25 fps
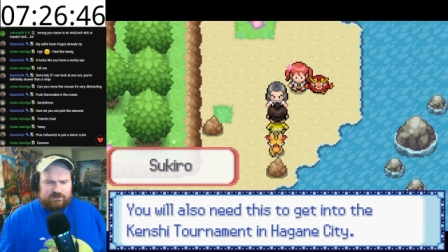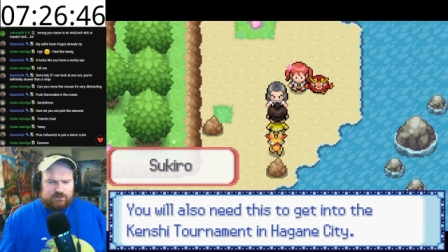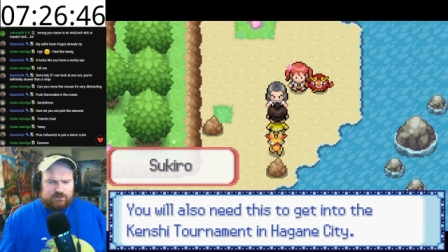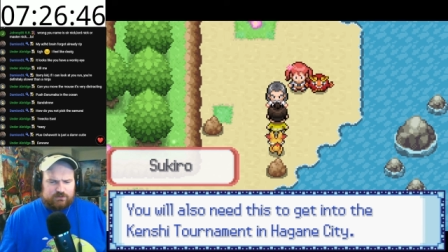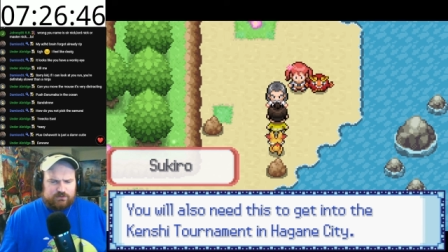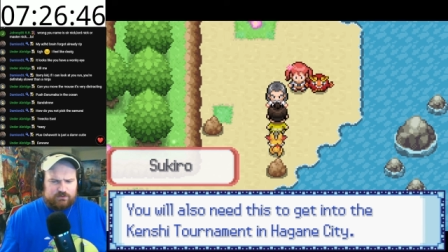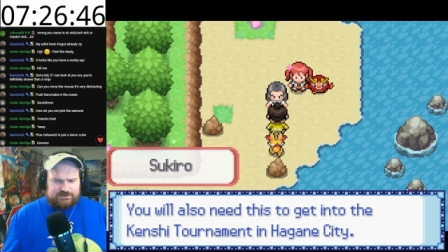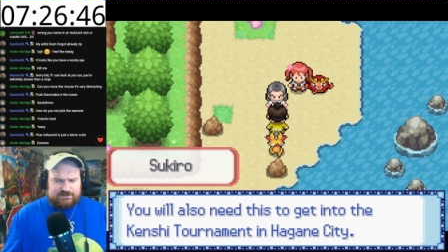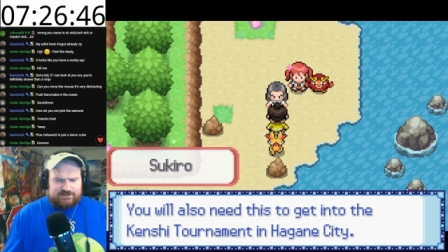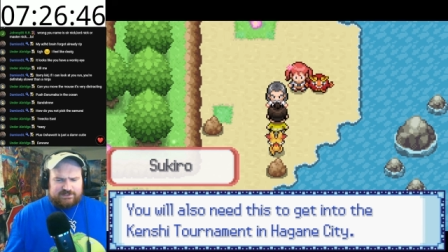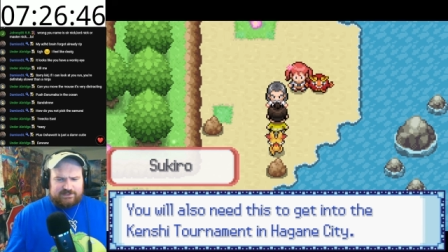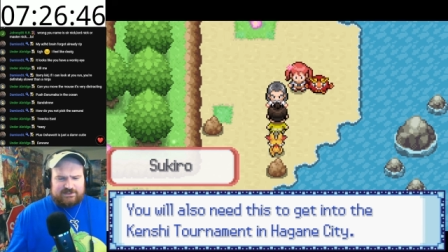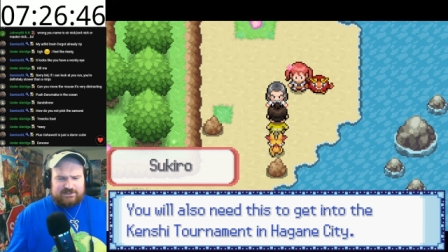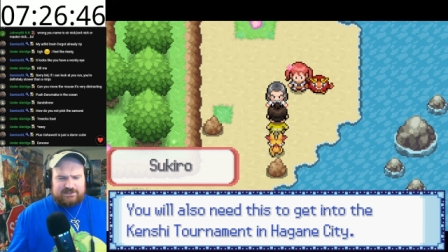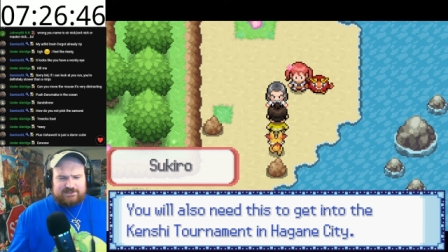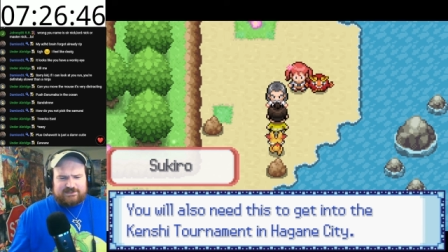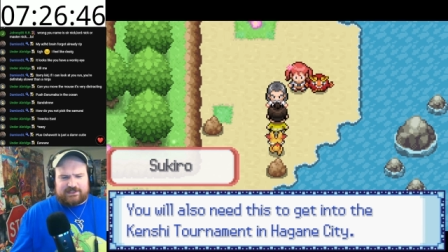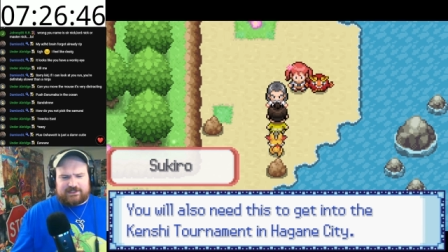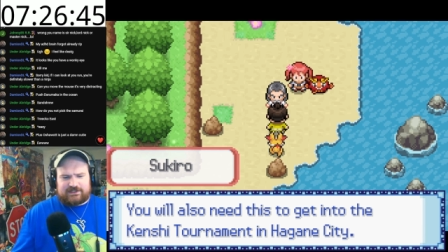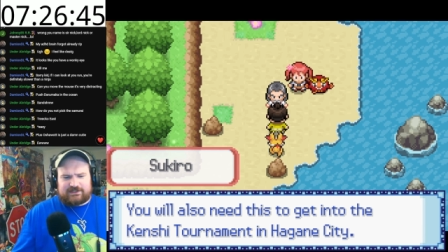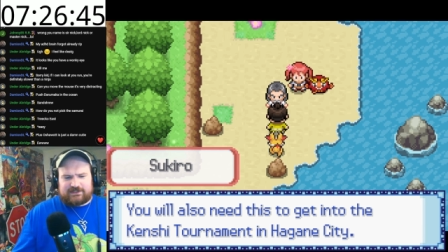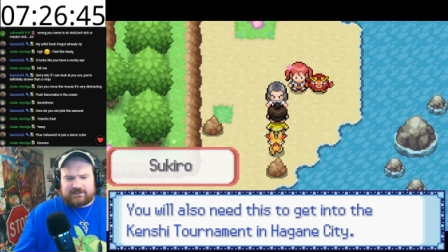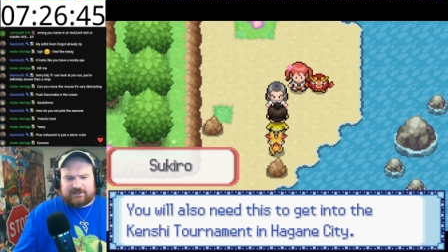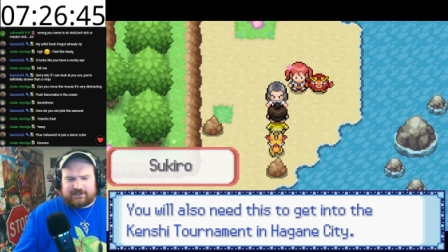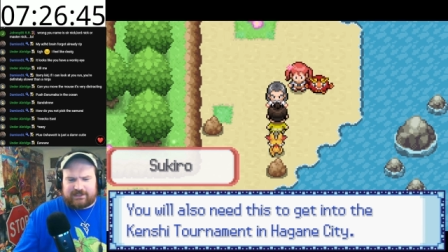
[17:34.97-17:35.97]
You also need this to
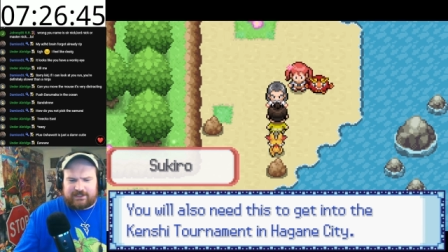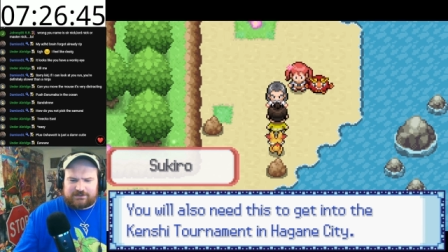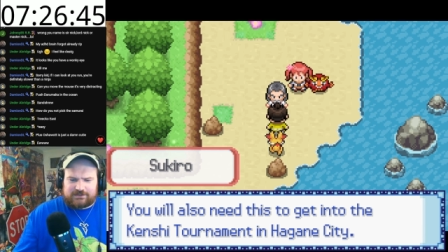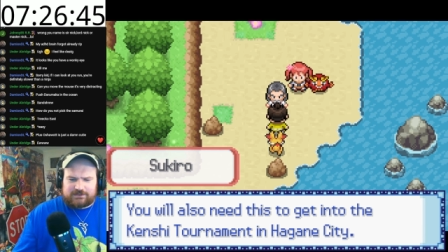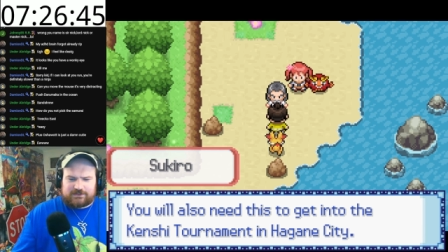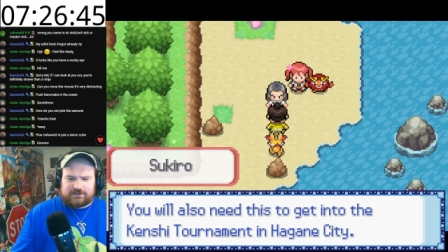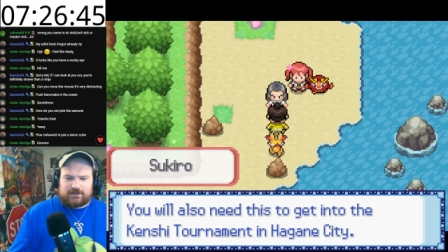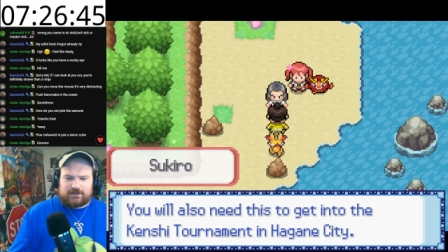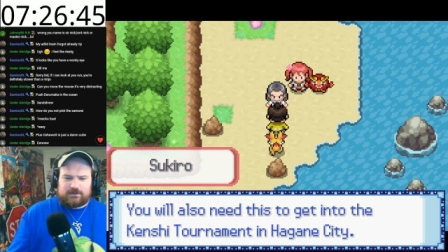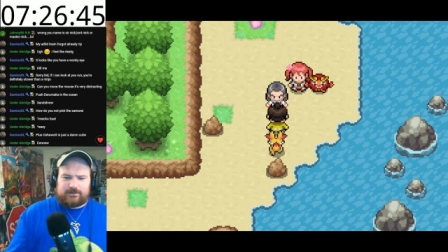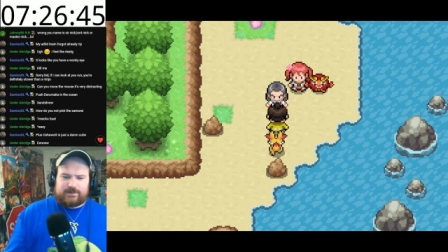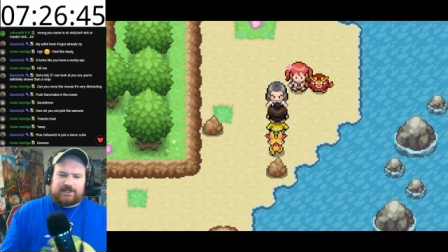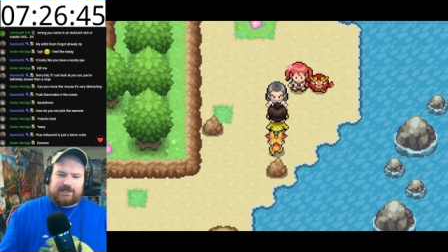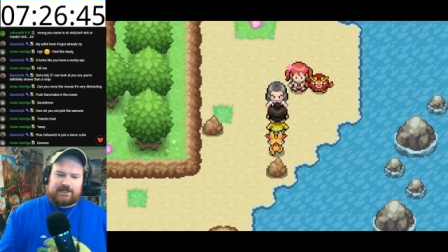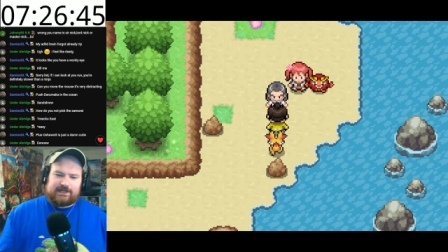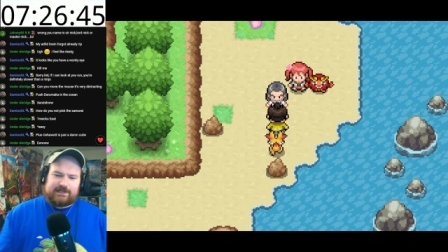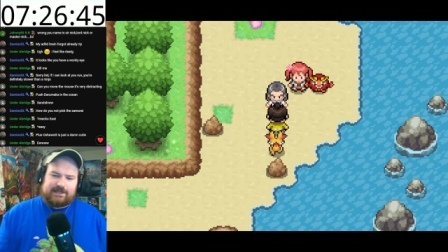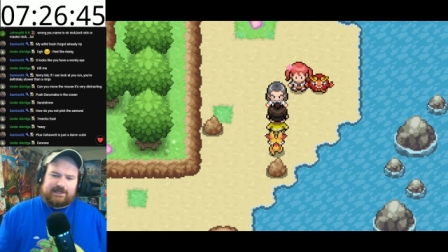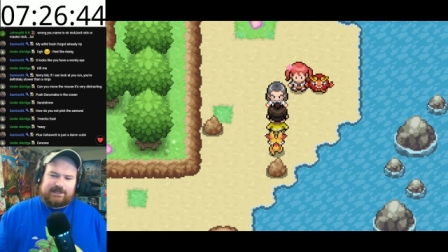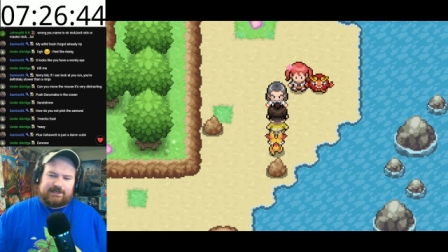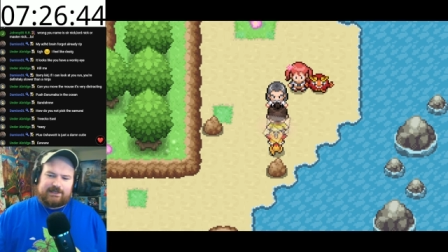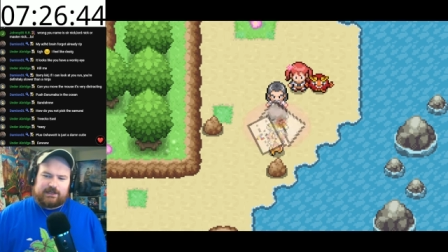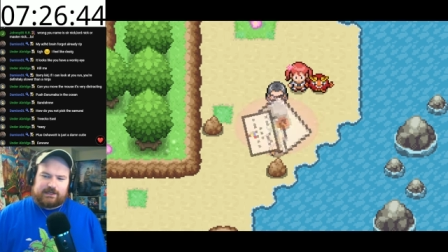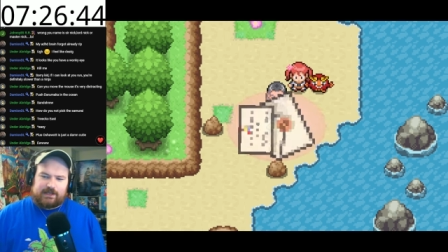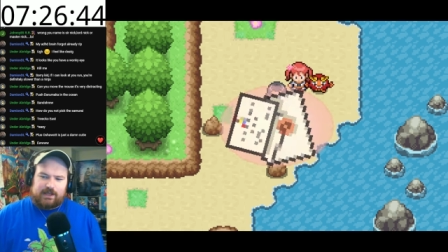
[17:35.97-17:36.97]
get into the Kenshi tournament
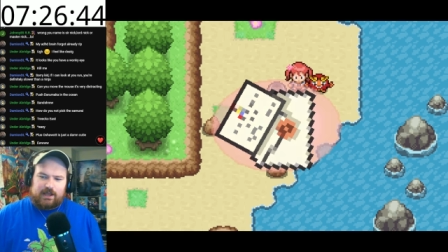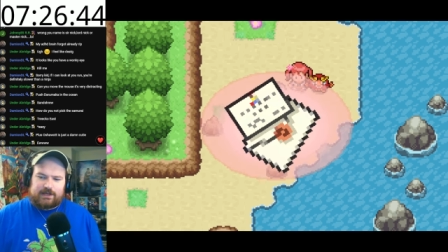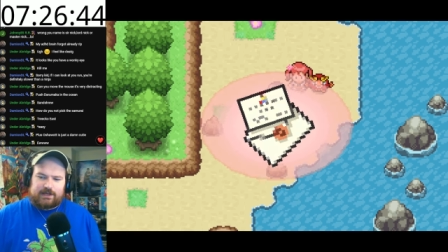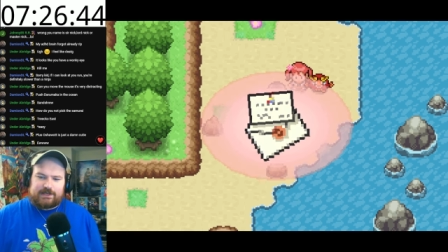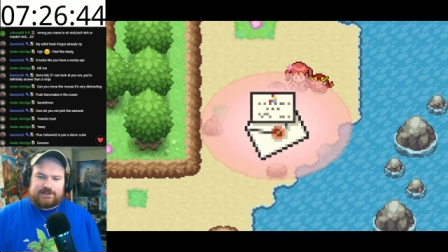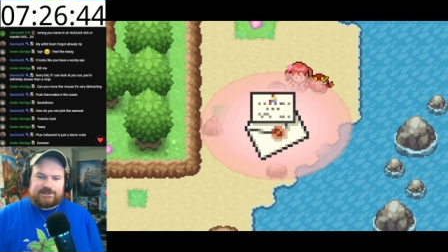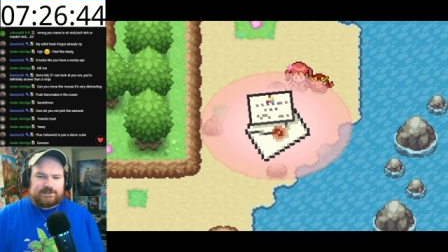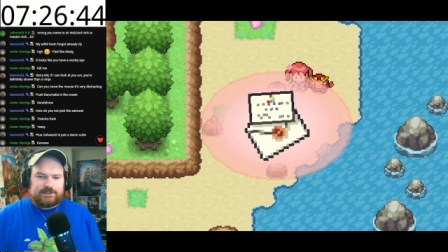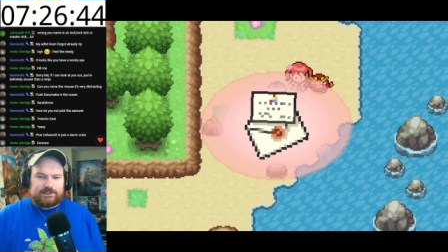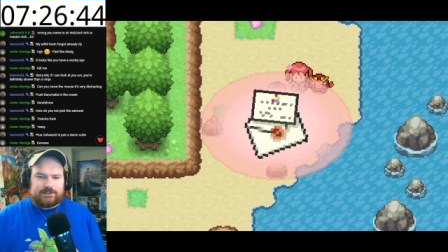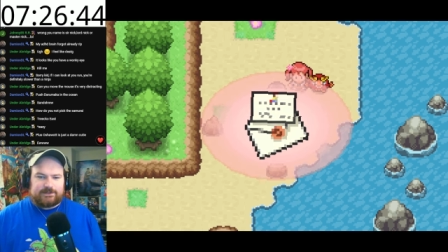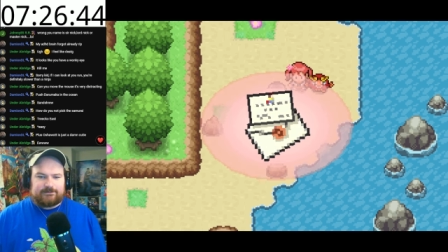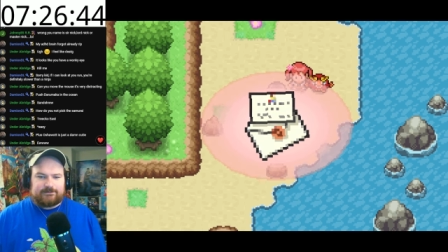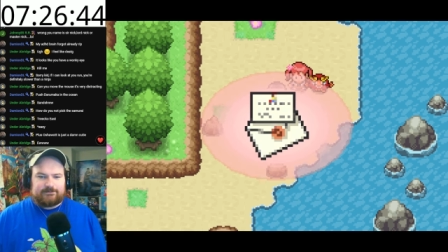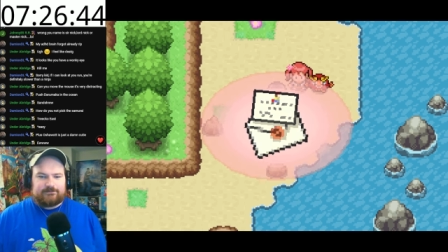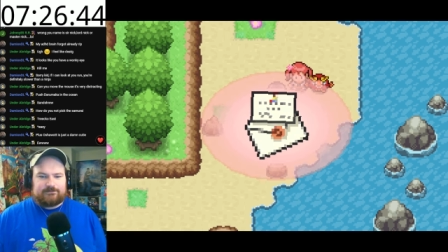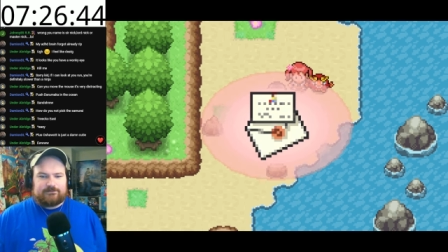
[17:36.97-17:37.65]
in Hagane City.